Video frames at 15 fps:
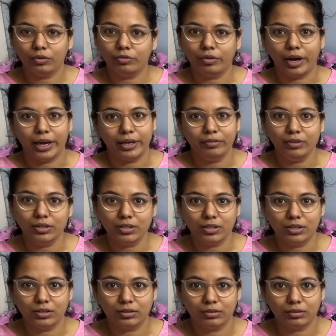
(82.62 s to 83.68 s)
5 years,
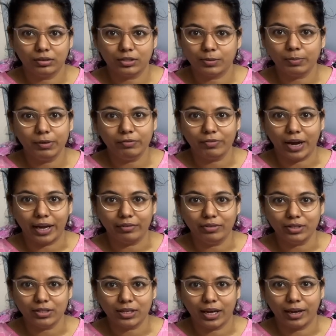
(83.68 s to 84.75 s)
it's been 5
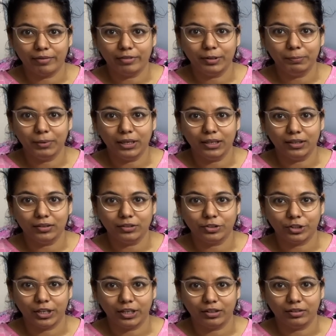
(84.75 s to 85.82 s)
years. I haven't been in
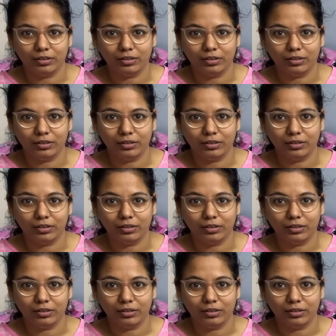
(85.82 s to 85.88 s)
train.